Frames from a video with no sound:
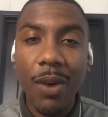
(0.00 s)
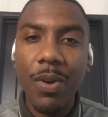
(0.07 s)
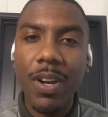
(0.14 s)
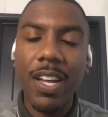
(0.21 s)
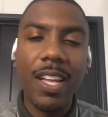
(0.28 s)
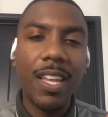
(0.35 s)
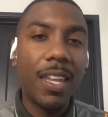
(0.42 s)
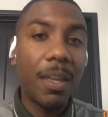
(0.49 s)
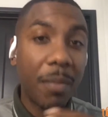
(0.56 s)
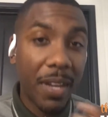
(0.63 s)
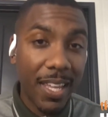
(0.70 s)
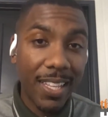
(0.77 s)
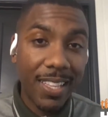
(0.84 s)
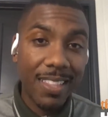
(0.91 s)
I want to
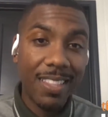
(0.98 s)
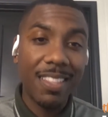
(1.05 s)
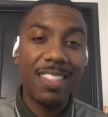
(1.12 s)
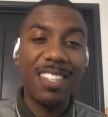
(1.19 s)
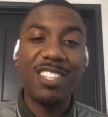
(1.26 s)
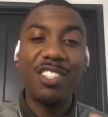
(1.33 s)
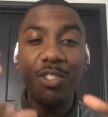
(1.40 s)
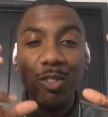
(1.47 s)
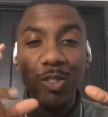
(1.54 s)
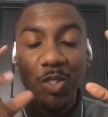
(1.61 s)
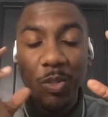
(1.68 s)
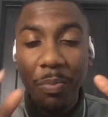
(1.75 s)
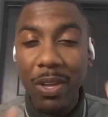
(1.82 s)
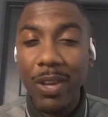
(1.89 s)
eliminate this
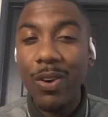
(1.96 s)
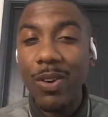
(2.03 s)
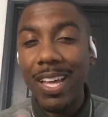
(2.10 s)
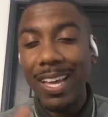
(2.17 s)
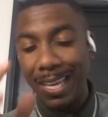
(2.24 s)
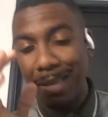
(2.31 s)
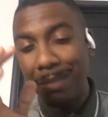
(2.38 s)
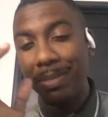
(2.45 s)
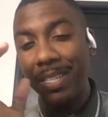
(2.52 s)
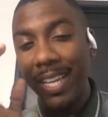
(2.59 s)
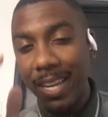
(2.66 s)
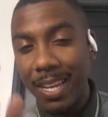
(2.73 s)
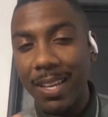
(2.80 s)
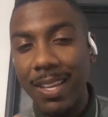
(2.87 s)
huge bill that keeps
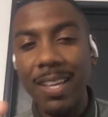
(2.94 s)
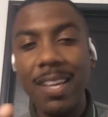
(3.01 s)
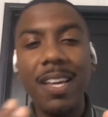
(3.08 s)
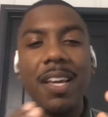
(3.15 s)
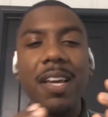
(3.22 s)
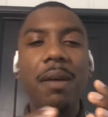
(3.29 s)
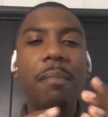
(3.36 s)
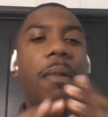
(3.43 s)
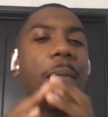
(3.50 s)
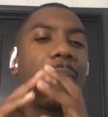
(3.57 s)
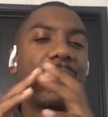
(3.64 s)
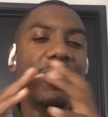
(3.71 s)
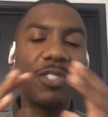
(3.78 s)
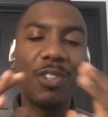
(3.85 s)
hitting my
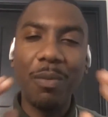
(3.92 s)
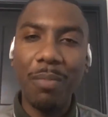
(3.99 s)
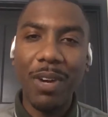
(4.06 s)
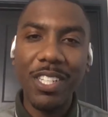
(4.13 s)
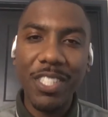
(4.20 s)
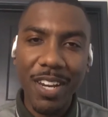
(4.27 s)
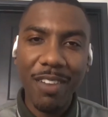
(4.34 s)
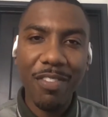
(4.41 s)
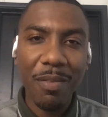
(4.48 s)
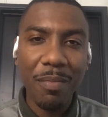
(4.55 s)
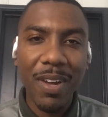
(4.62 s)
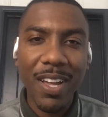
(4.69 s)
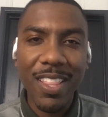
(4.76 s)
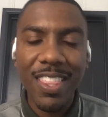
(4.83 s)
personal budget
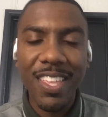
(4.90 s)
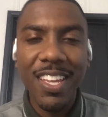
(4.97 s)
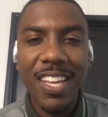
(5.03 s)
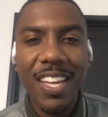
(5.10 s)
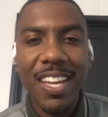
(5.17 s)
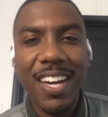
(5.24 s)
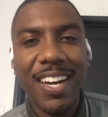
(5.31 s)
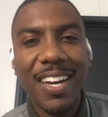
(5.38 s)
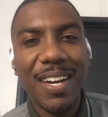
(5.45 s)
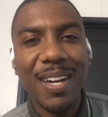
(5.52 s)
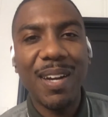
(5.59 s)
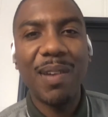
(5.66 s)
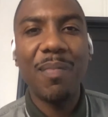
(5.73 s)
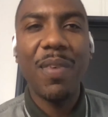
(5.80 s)
every month.
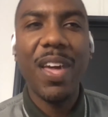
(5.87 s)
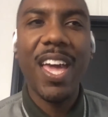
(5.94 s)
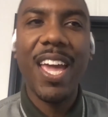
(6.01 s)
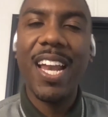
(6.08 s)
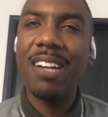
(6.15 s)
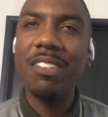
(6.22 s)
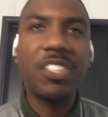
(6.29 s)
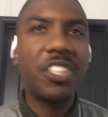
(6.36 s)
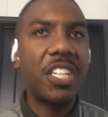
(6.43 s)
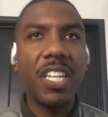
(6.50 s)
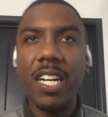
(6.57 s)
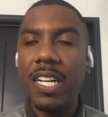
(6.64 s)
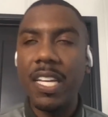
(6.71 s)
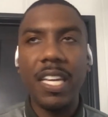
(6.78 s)
Um, and I was just a
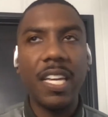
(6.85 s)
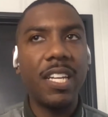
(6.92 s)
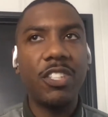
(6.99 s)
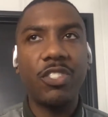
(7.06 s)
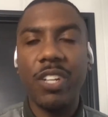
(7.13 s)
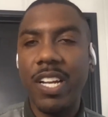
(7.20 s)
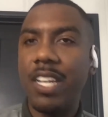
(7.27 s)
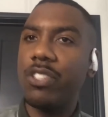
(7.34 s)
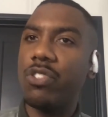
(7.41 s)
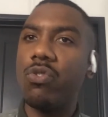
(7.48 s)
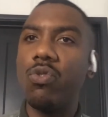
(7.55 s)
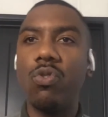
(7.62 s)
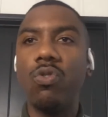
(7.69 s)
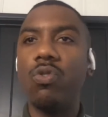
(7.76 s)
young kid straight out of
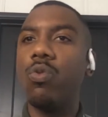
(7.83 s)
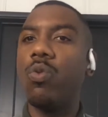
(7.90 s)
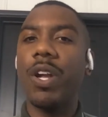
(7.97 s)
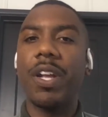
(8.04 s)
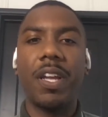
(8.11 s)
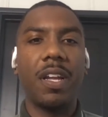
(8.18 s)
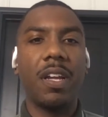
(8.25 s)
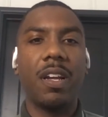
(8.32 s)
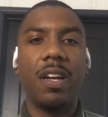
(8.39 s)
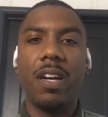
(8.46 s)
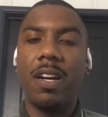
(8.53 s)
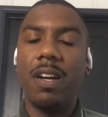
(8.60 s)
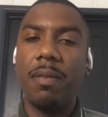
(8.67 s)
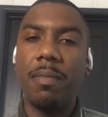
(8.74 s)
school working
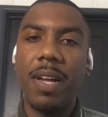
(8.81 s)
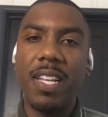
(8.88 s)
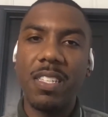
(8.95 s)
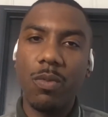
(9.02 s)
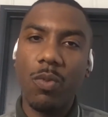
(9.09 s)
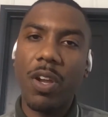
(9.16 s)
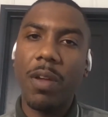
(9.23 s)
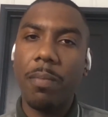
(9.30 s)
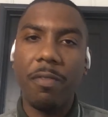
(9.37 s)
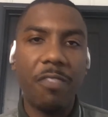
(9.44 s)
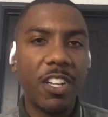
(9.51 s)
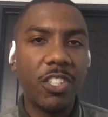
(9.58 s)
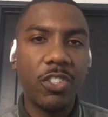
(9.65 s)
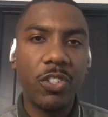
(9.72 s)
um, as a working
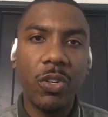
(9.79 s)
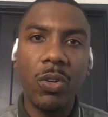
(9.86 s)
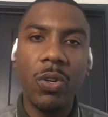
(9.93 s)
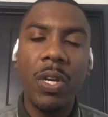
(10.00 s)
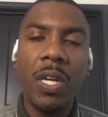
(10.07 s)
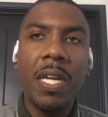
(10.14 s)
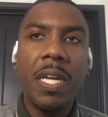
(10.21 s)
professional.